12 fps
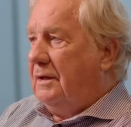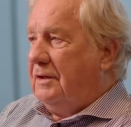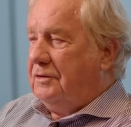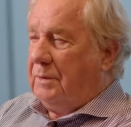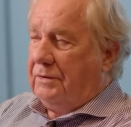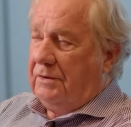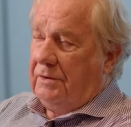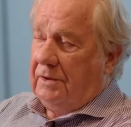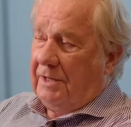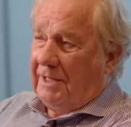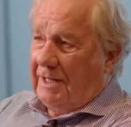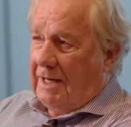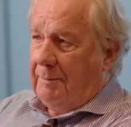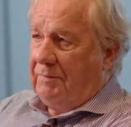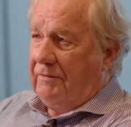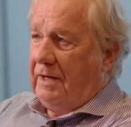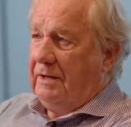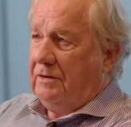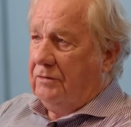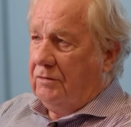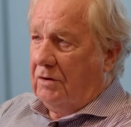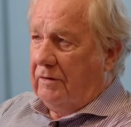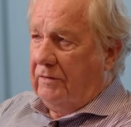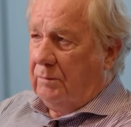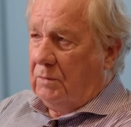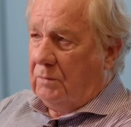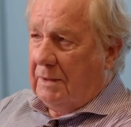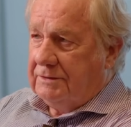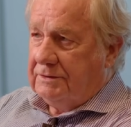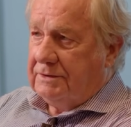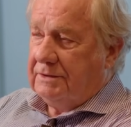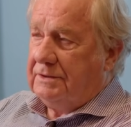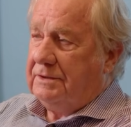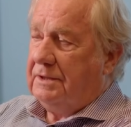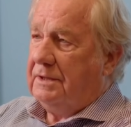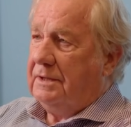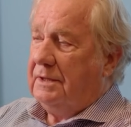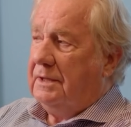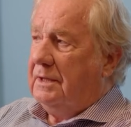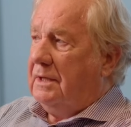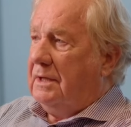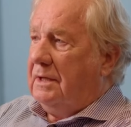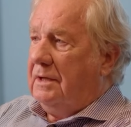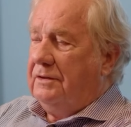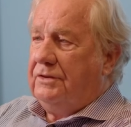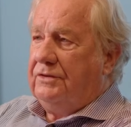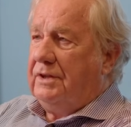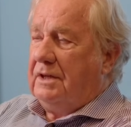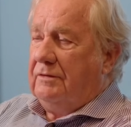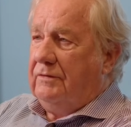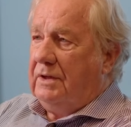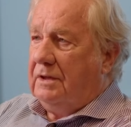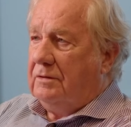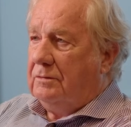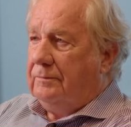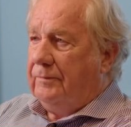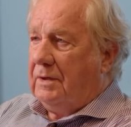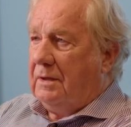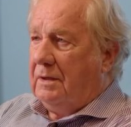especially the camper van, the drivable ones, it's a second vehicle.